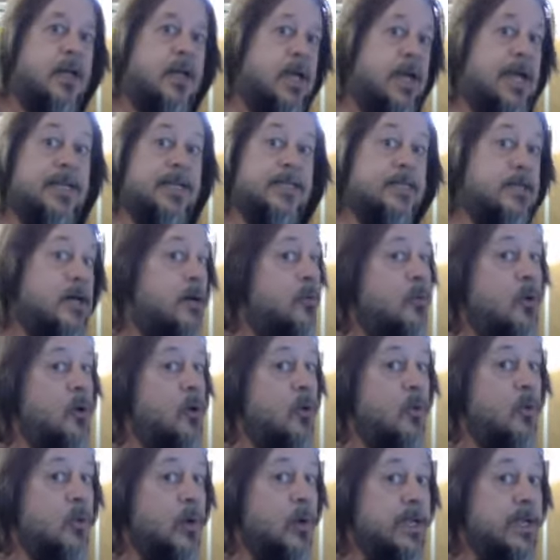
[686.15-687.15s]
And I
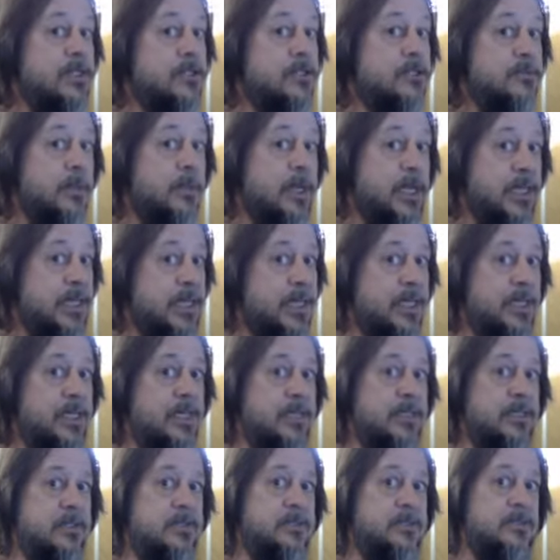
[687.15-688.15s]
won't waste my
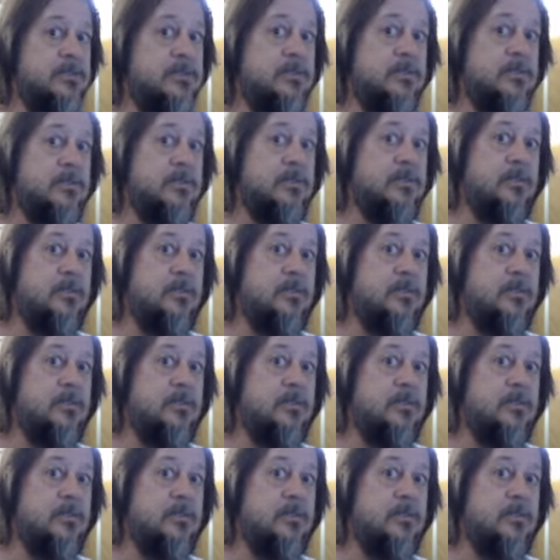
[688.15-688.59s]
days